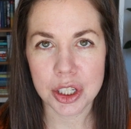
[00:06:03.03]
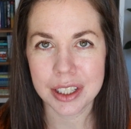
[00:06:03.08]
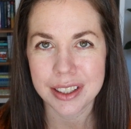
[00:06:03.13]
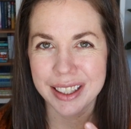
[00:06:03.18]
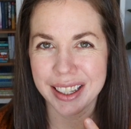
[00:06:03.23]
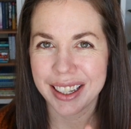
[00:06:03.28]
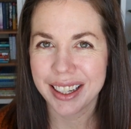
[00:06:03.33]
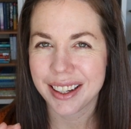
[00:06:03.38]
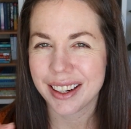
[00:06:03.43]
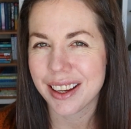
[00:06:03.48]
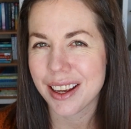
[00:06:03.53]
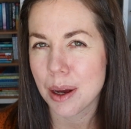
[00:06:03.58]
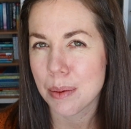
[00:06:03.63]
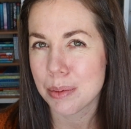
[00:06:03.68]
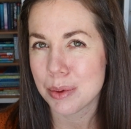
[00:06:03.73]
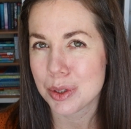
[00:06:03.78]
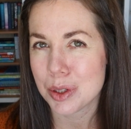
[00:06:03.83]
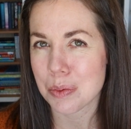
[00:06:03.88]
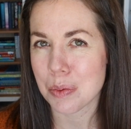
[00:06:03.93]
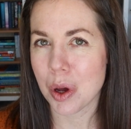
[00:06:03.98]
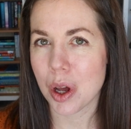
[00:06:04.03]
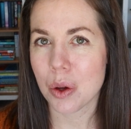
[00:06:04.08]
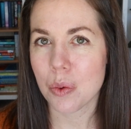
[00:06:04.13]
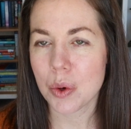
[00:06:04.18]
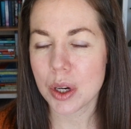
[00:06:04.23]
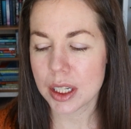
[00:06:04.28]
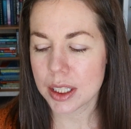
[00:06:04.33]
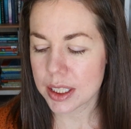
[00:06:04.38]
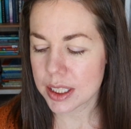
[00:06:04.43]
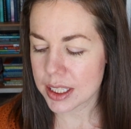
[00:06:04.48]
She's getting a couple small
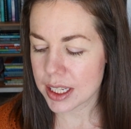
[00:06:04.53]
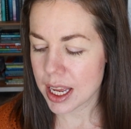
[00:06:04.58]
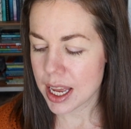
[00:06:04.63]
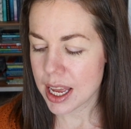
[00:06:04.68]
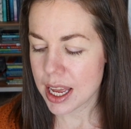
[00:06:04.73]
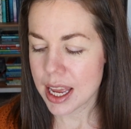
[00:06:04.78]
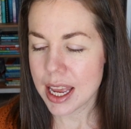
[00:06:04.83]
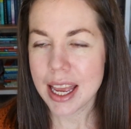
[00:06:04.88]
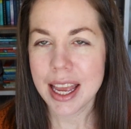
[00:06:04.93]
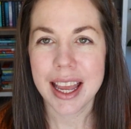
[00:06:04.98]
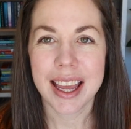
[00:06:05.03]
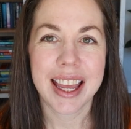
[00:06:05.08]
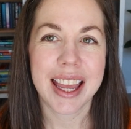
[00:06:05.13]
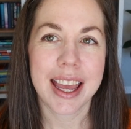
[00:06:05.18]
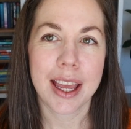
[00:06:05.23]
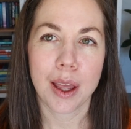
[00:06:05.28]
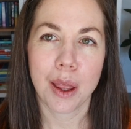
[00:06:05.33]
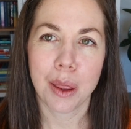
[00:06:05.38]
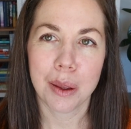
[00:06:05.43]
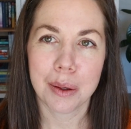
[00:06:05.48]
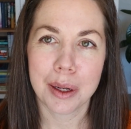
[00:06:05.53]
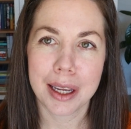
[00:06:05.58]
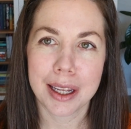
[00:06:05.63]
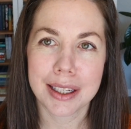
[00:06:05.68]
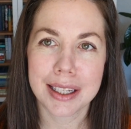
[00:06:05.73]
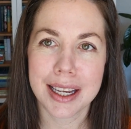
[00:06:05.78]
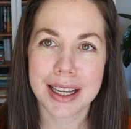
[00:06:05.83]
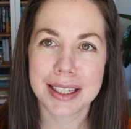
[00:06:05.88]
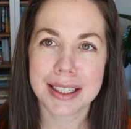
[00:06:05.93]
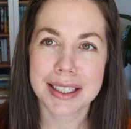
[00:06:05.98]
ones,
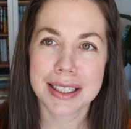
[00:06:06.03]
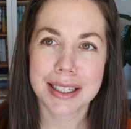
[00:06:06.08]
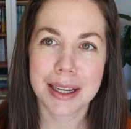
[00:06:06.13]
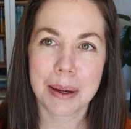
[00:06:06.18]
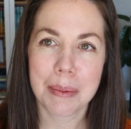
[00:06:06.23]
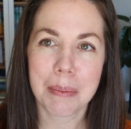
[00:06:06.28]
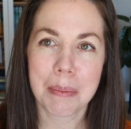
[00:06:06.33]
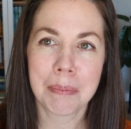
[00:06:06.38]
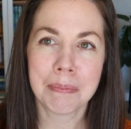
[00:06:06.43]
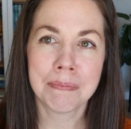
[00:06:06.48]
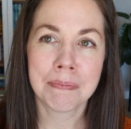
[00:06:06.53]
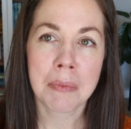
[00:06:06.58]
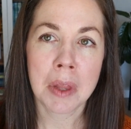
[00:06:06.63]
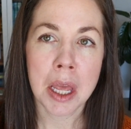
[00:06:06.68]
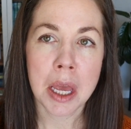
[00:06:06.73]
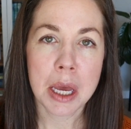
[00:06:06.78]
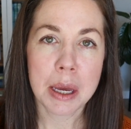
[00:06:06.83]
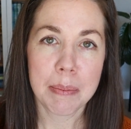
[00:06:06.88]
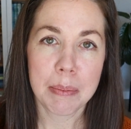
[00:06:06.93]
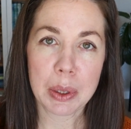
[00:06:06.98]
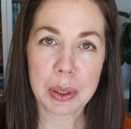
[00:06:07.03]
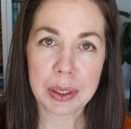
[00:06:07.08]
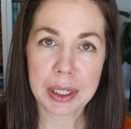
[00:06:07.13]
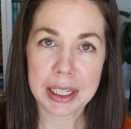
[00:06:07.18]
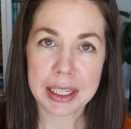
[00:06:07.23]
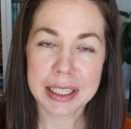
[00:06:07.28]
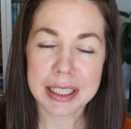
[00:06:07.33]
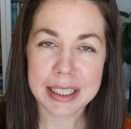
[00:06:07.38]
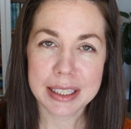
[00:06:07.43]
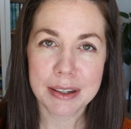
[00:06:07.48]
including some
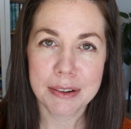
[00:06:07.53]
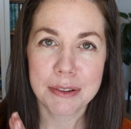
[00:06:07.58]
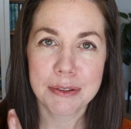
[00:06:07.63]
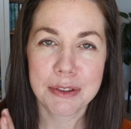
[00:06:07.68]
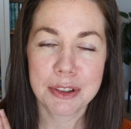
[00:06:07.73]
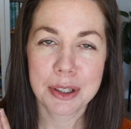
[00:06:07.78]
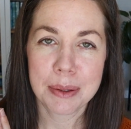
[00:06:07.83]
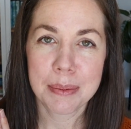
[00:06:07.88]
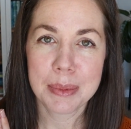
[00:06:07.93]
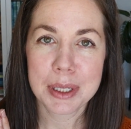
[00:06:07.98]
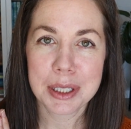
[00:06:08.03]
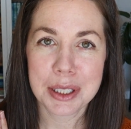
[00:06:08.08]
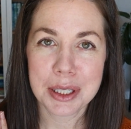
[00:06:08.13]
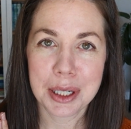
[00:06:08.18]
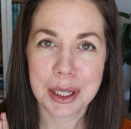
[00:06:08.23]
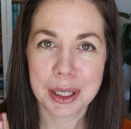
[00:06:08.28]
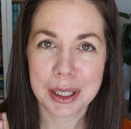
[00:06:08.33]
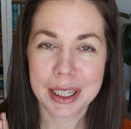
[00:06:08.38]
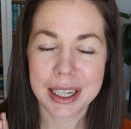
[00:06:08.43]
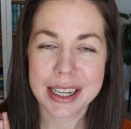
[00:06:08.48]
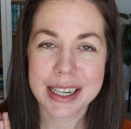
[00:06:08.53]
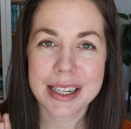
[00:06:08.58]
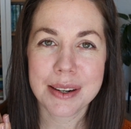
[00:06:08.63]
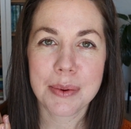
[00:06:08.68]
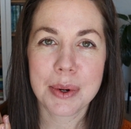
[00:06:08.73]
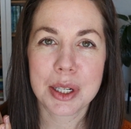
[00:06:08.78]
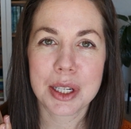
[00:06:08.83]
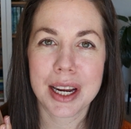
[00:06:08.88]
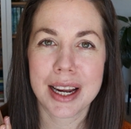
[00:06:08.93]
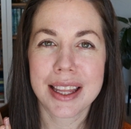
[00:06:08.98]
booties from Target,
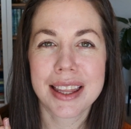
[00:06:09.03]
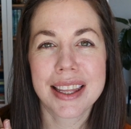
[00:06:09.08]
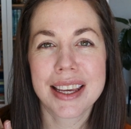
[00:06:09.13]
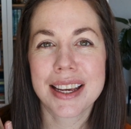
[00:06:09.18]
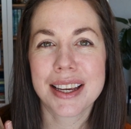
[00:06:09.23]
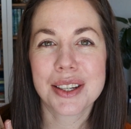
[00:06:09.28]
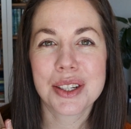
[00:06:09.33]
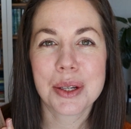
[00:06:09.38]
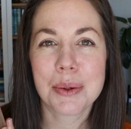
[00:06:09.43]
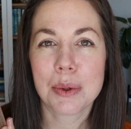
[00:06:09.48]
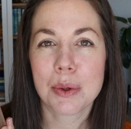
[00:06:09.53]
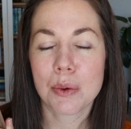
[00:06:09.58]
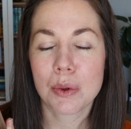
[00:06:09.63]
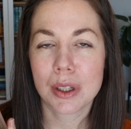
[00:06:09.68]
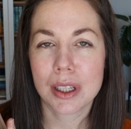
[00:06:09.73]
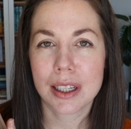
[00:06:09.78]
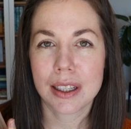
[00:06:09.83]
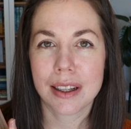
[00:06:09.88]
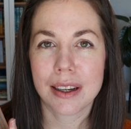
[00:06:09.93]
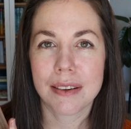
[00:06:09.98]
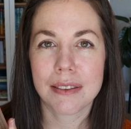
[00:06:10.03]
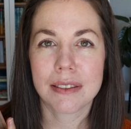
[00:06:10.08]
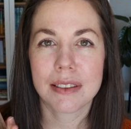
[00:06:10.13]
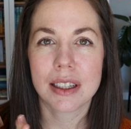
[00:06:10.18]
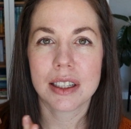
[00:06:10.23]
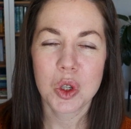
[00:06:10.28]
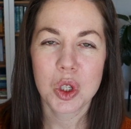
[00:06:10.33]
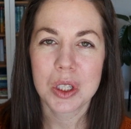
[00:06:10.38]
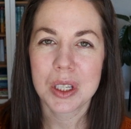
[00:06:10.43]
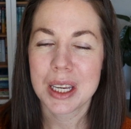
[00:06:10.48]
which I think she would really love
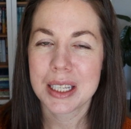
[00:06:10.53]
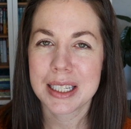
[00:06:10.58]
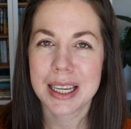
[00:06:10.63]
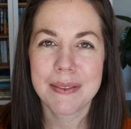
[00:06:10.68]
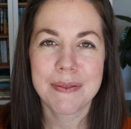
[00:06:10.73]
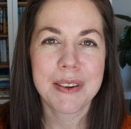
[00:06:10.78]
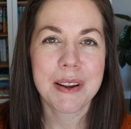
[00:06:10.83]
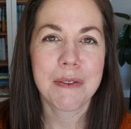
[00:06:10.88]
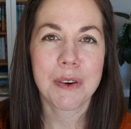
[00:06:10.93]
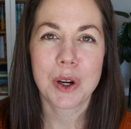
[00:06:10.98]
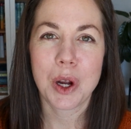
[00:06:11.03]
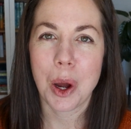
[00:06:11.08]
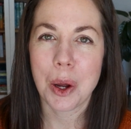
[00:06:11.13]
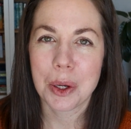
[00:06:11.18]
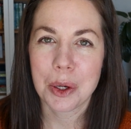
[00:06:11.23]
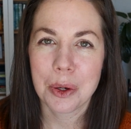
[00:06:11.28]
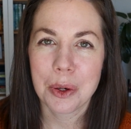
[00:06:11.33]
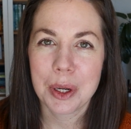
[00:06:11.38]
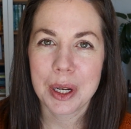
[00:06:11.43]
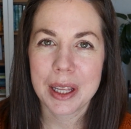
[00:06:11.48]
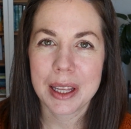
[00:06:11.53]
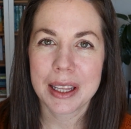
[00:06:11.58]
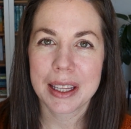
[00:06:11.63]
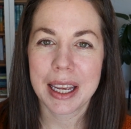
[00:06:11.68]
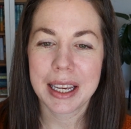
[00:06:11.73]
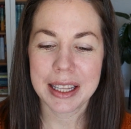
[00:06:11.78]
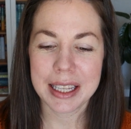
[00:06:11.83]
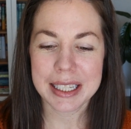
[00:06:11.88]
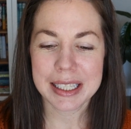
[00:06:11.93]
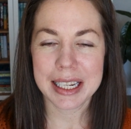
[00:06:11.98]
just because I've never gotten her anything
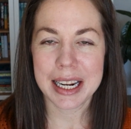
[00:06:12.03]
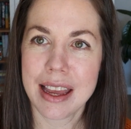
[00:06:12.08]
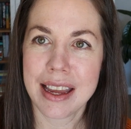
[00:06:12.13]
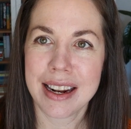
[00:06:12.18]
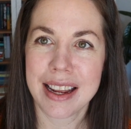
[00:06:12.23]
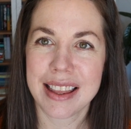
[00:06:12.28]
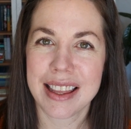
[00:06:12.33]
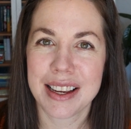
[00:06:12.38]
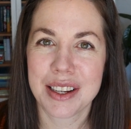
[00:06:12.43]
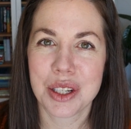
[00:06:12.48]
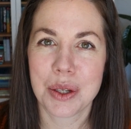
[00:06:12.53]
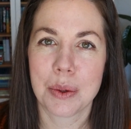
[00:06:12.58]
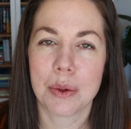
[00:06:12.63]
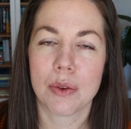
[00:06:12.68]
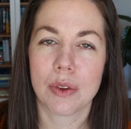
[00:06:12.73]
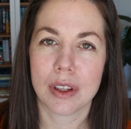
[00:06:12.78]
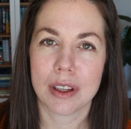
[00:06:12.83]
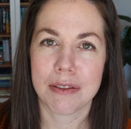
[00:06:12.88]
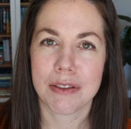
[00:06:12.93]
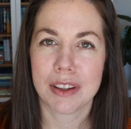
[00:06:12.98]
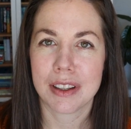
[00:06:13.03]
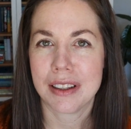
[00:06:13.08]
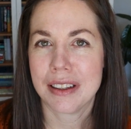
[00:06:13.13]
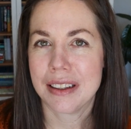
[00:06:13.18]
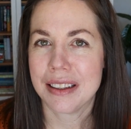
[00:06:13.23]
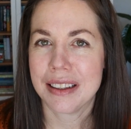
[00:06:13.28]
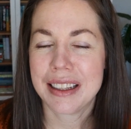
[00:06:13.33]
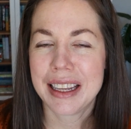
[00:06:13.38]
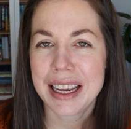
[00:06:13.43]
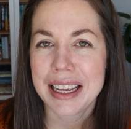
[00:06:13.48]
like this. And I think she would really
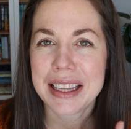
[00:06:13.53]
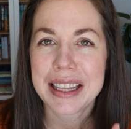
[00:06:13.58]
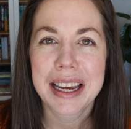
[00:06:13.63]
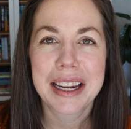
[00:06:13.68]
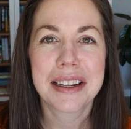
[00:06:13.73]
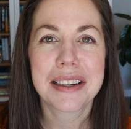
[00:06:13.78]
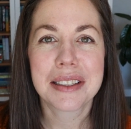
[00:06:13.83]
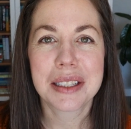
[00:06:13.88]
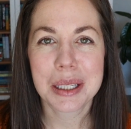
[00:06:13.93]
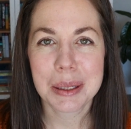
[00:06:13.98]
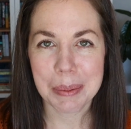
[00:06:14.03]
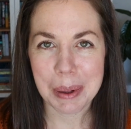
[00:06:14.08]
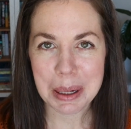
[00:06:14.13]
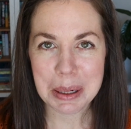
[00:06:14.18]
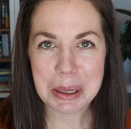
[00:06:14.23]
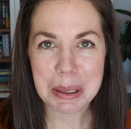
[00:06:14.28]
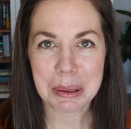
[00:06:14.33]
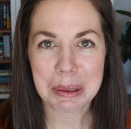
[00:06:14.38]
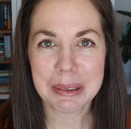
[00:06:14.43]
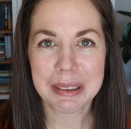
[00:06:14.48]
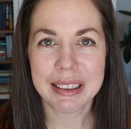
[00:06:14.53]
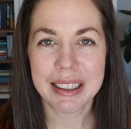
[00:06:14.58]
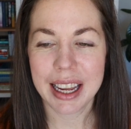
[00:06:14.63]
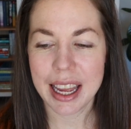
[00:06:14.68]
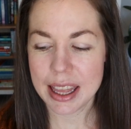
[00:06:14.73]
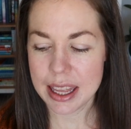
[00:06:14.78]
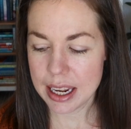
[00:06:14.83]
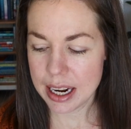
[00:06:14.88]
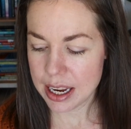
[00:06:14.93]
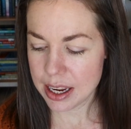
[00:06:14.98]
feel like that is special.
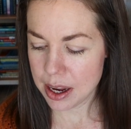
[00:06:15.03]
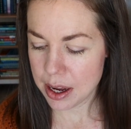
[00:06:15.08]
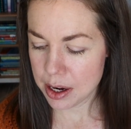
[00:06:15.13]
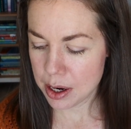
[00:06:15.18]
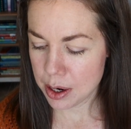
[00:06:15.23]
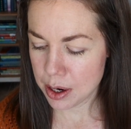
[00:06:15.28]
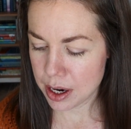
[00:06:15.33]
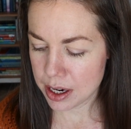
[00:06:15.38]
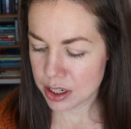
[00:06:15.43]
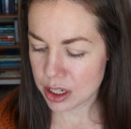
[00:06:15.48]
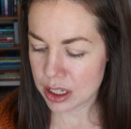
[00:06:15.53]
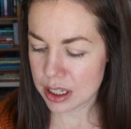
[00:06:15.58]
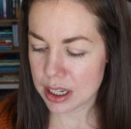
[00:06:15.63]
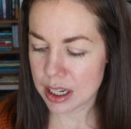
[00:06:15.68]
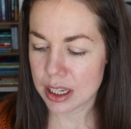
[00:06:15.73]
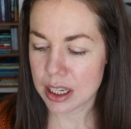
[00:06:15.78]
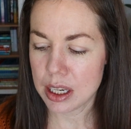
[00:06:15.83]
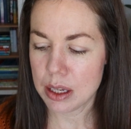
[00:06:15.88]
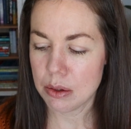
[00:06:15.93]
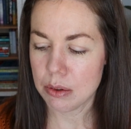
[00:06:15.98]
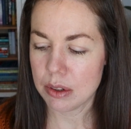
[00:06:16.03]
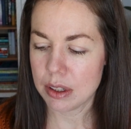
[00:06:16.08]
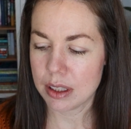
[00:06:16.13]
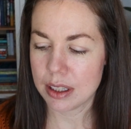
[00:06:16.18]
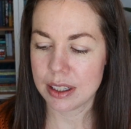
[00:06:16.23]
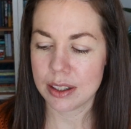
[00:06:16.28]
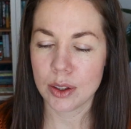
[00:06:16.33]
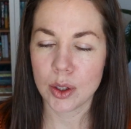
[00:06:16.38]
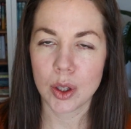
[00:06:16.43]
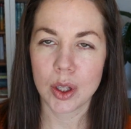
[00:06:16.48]
And then I got her just a cute
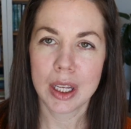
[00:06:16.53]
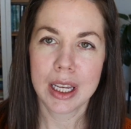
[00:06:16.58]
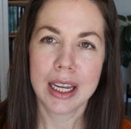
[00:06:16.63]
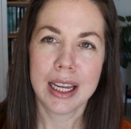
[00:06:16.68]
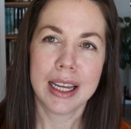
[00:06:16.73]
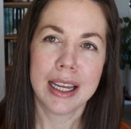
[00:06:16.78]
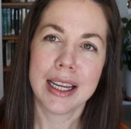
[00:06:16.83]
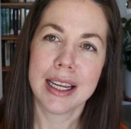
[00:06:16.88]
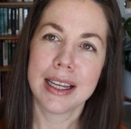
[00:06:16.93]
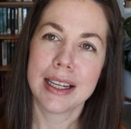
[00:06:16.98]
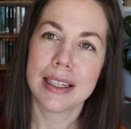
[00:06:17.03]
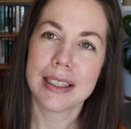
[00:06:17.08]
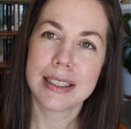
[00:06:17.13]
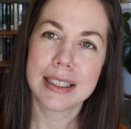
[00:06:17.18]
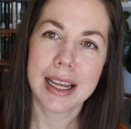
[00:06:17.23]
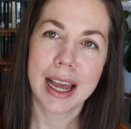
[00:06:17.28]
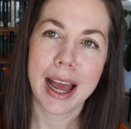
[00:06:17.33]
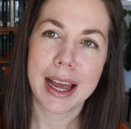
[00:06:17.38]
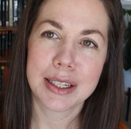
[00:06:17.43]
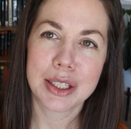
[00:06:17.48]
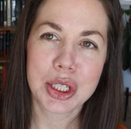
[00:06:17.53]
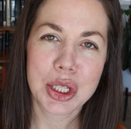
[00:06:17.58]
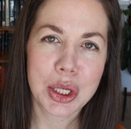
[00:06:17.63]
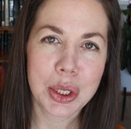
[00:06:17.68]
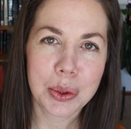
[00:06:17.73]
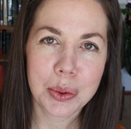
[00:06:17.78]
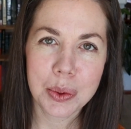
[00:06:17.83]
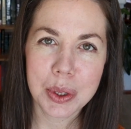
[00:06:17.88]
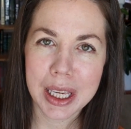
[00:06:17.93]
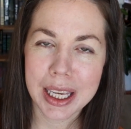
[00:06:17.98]
little
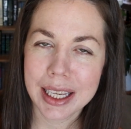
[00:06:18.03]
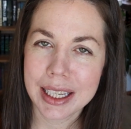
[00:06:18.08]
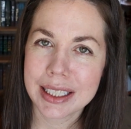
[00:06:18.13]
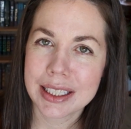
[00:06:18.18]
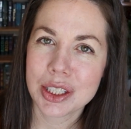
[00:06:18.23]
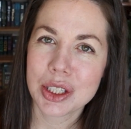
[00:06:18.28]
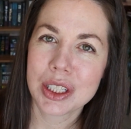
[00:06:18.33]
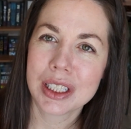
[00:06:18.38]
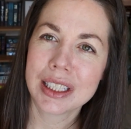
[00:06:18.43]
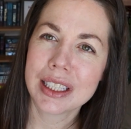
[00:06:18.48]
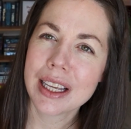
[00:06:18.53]
tattoo kit. She